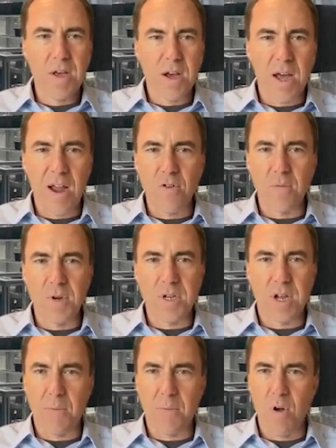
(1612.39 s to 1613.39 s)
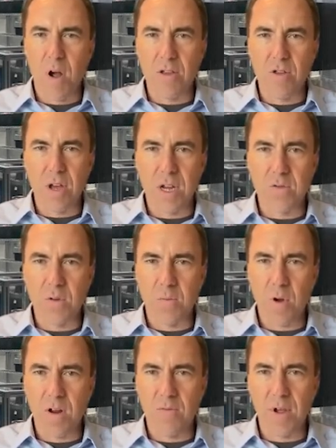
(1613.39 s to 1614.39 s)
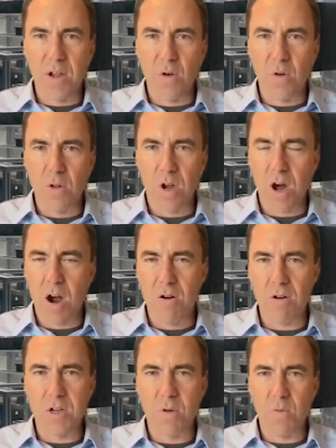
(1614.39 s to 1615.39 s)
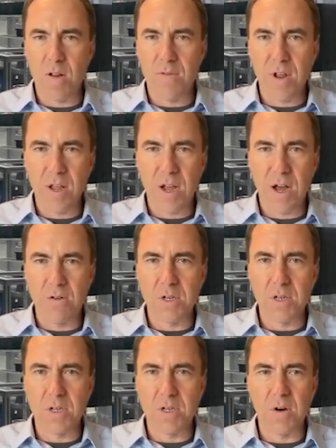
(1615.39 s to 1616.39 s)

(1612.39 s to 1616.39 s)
Everybody's got projects from renovating old cars to renovating houses.